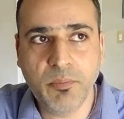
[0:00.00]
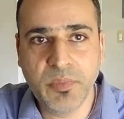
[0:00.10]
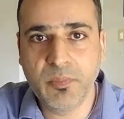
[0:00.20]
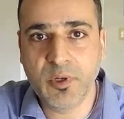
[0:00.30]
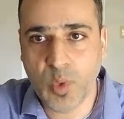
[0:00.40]

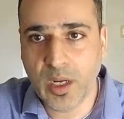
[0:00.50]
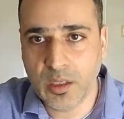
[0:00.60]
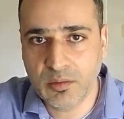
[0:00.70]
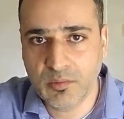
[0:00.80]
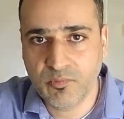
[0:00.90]
number
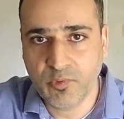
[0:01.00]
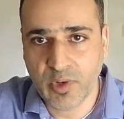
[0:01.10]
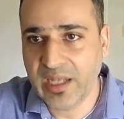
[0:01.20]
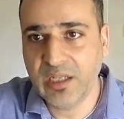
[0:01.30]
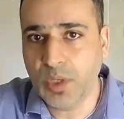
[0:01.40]
one for
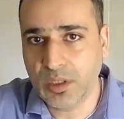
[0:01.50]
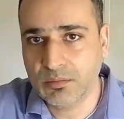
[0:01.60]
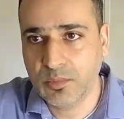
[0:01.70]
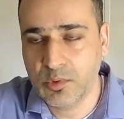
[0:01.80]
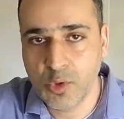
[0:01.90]
anyone,
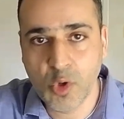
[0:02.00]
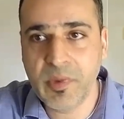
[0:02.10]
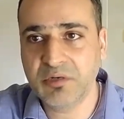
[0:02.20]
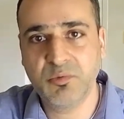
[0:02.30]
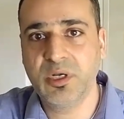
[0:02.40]
no
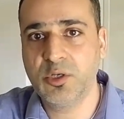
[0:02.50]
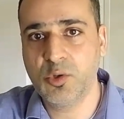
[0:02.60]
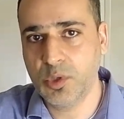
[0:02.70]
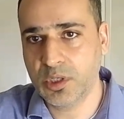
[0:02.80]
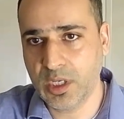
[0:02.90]
matter where you're
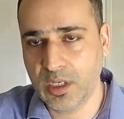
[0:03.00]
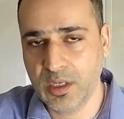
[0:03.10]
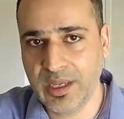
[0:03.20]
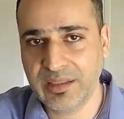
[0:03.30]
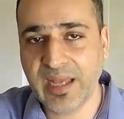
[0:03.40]
working.
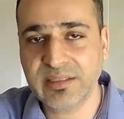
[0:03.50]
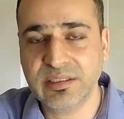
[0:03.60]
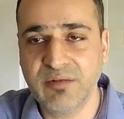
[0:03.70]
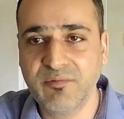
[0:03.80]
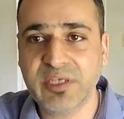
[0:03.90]
And that's
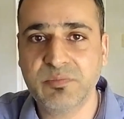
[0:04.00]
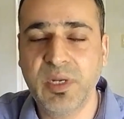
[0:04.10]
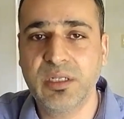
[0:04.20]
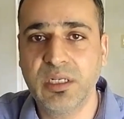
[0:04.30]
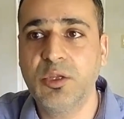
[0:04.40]

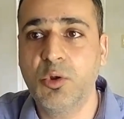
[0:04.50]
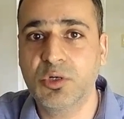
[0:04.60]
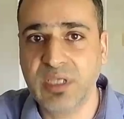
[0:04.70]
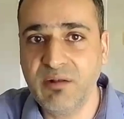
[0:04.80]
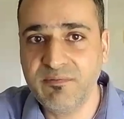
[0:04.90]
investment in
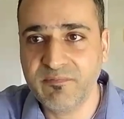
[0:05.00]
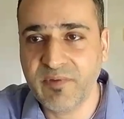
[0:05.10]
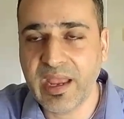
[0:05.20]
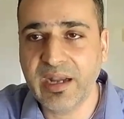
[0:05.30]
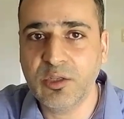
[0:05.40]
yourself,
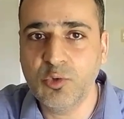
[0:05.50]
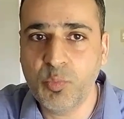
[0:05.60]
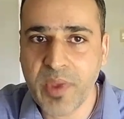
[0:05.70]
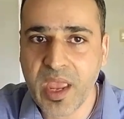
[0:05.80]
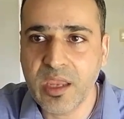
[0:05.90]
and you
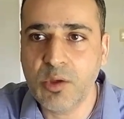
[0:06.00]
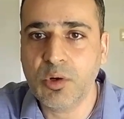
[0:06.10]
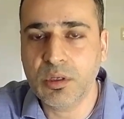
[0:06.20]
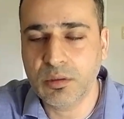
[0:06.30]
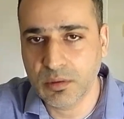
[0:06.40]
pay
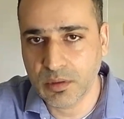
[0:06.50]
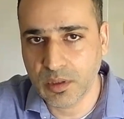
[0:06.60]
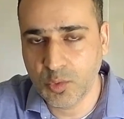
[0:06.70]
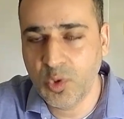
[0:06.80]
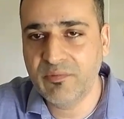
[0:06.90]

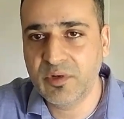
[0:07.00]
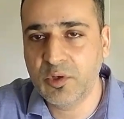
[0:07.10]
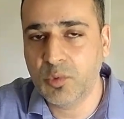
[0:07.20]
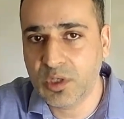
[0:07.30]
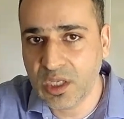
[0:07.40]
whoever
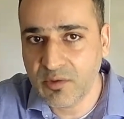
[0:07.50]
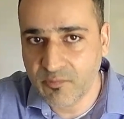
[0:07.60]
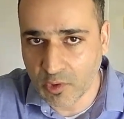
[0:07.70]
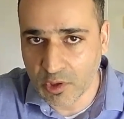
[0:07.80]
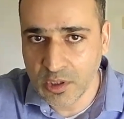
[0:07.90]
you're working
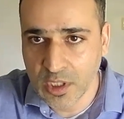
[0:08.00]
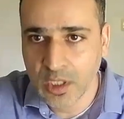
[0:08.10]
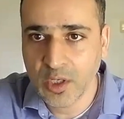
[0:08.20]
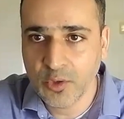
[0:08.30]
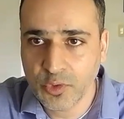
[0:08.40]
for
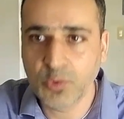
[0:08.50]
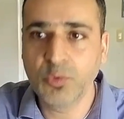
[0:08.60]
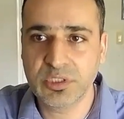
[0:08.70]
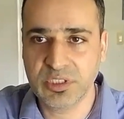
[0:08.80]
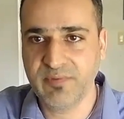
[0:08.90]

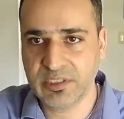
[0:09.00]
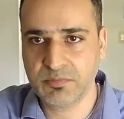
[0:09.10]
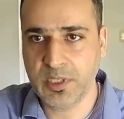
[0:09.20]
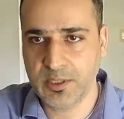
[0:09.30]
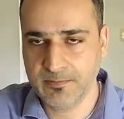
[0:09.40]
through this
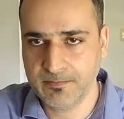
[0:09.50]
investment,